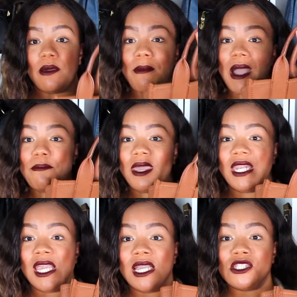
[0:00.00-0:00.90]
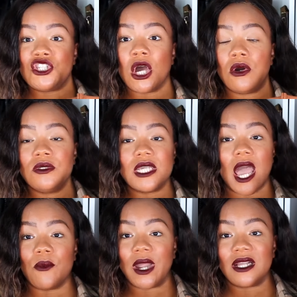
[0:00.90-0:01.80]
my mini tote,
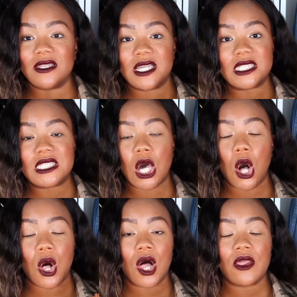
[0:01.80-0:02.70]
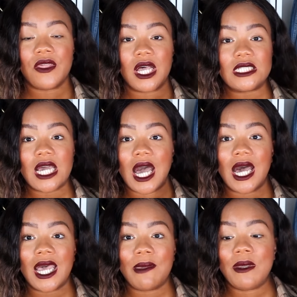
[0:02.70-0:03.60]
I wear this all the
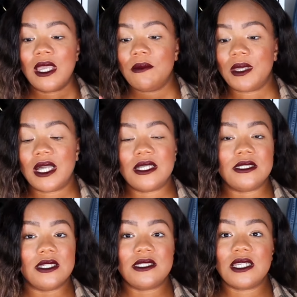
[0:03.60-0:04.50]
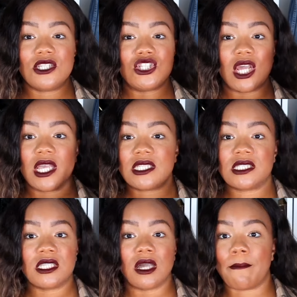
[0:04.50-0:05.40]
time because this is
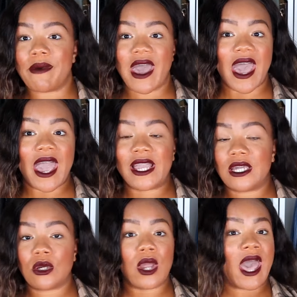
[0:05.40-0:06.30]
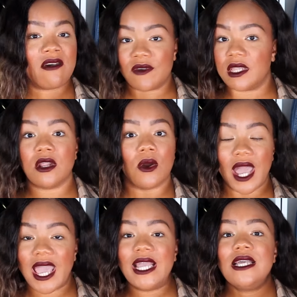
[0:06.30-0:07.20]
just bag heaven,
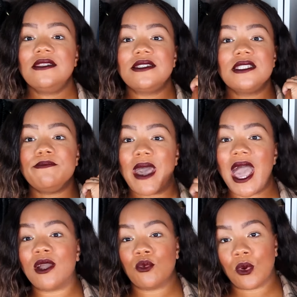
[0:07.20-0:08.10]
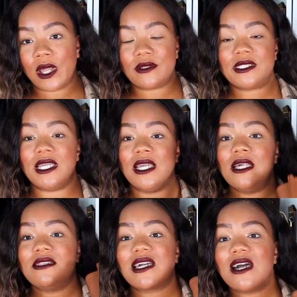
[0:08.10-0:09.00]
okay? This is bag royalty.
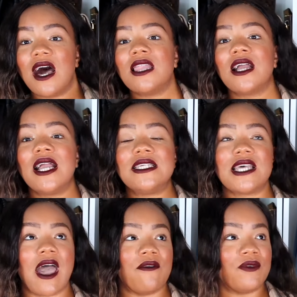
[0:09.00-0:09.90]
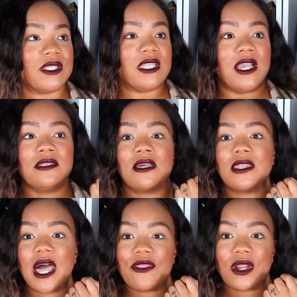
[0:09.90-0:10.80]
The color is everything, the
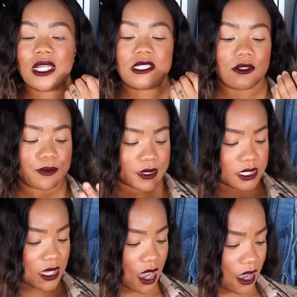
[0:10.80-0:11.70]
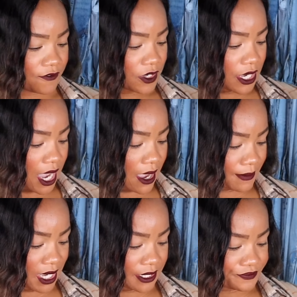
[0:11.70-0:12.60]
leather is super soft. I
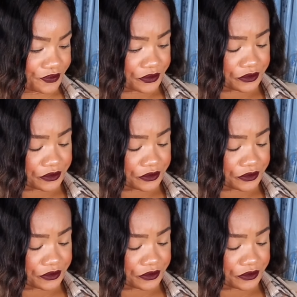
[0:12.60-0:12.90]
mean,